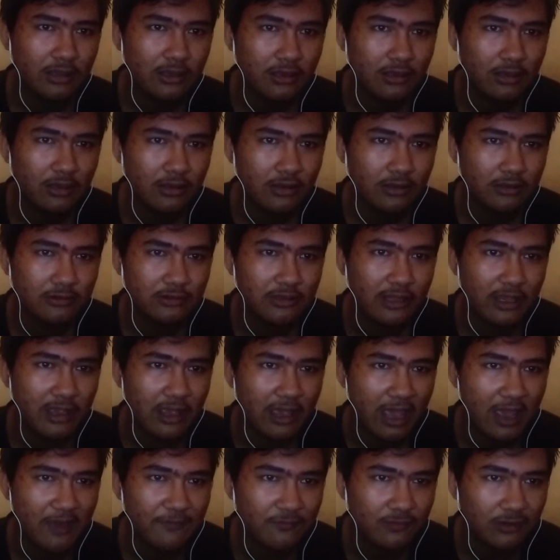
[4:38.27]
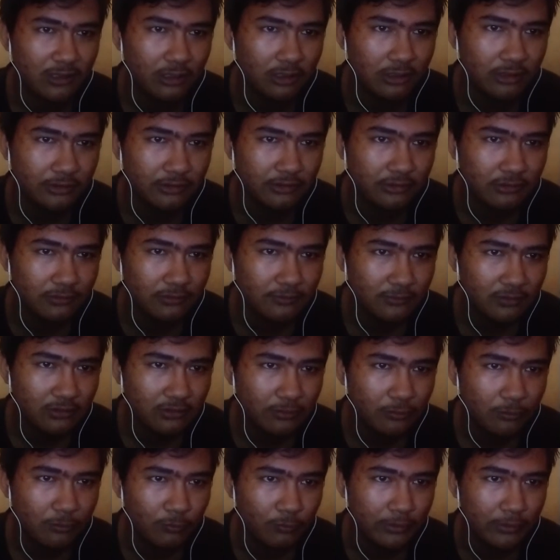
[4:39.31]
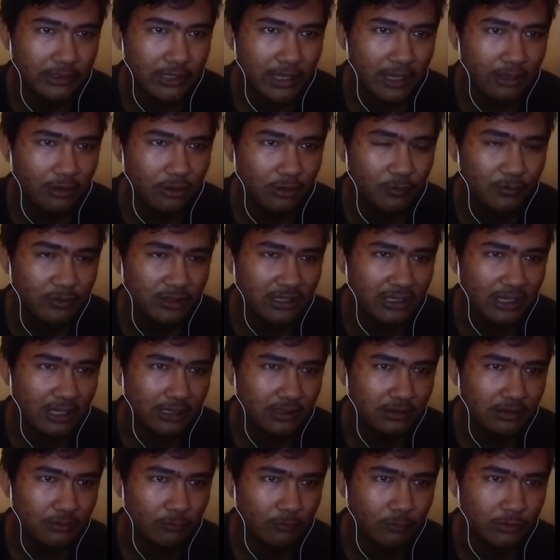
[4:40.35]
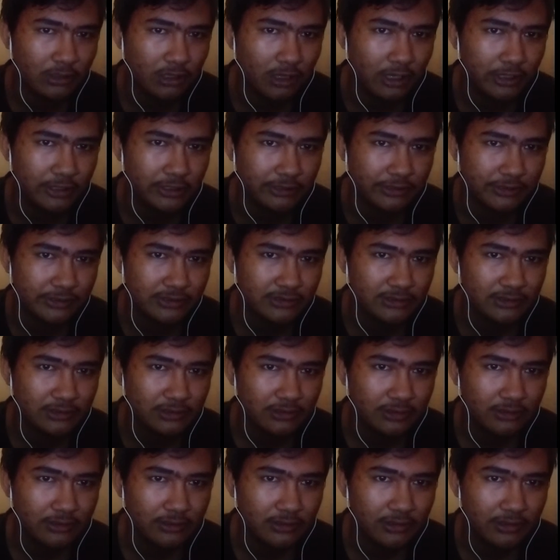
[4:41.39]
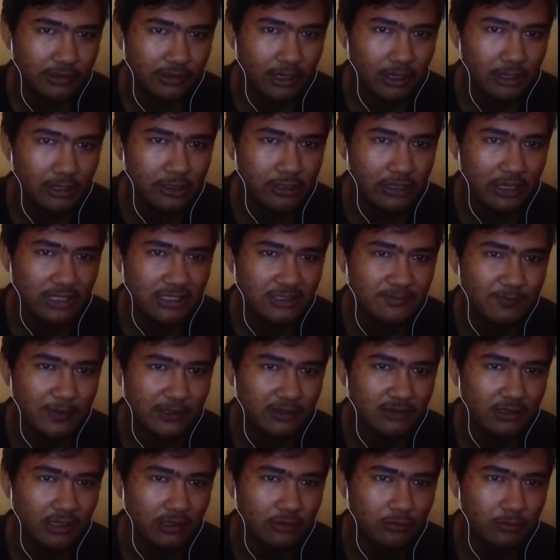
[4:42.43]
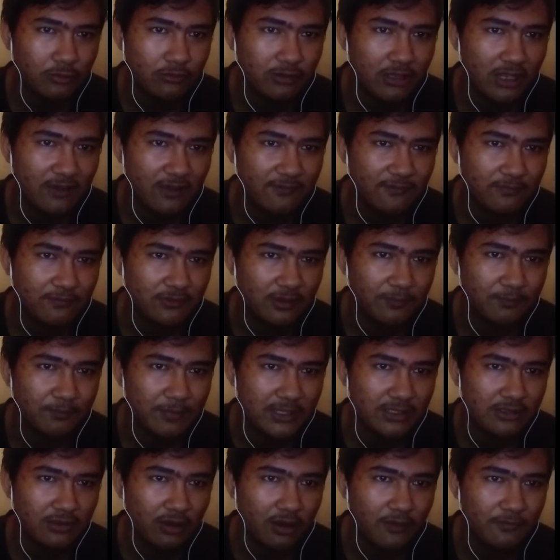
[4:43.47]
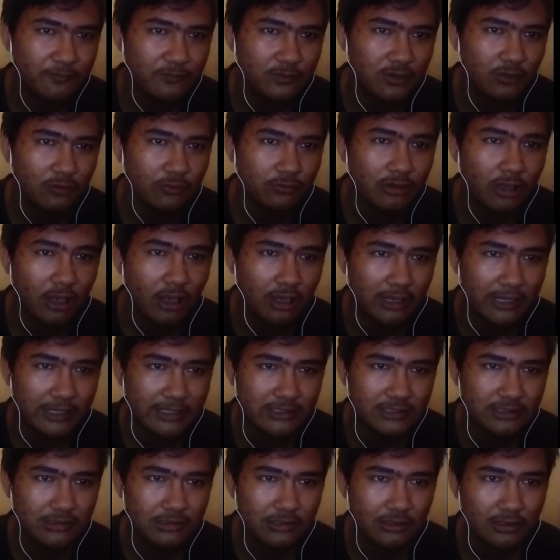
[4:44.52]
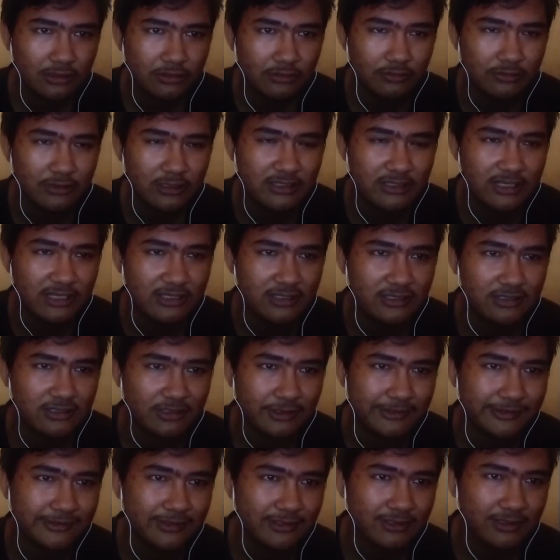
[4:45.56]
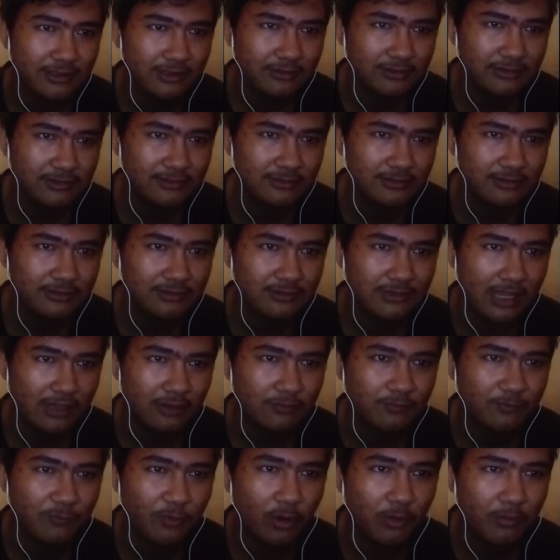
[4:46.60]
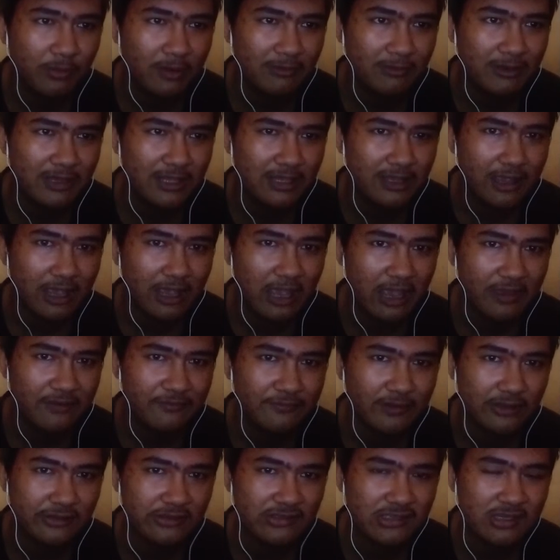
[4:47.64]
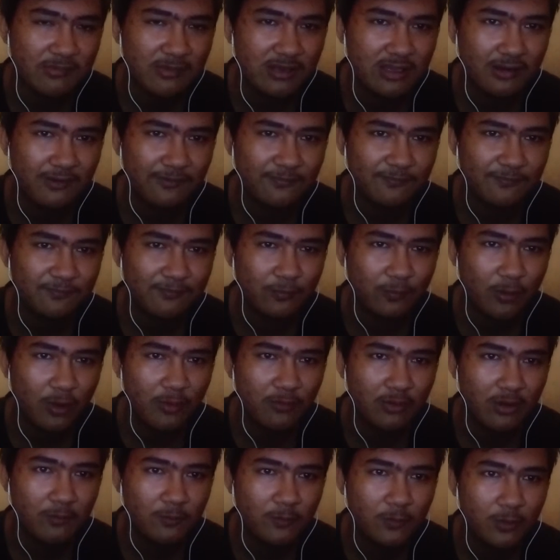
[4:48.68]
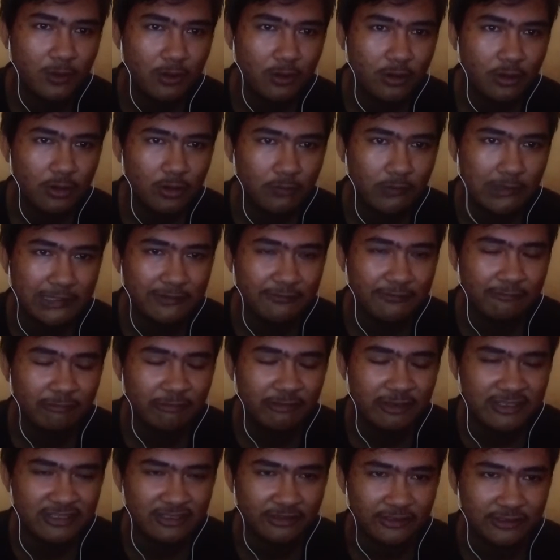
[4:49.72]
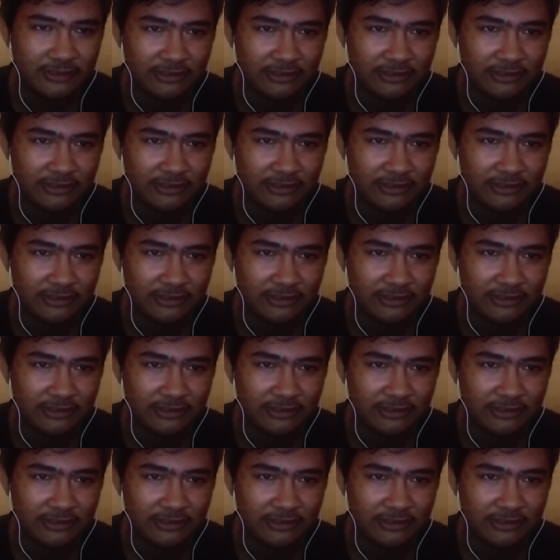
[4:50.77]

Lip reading: they have earned when they communicate with others, and expected to give the piece of new knowledge to the teachers that probably have a similar problem with researchers.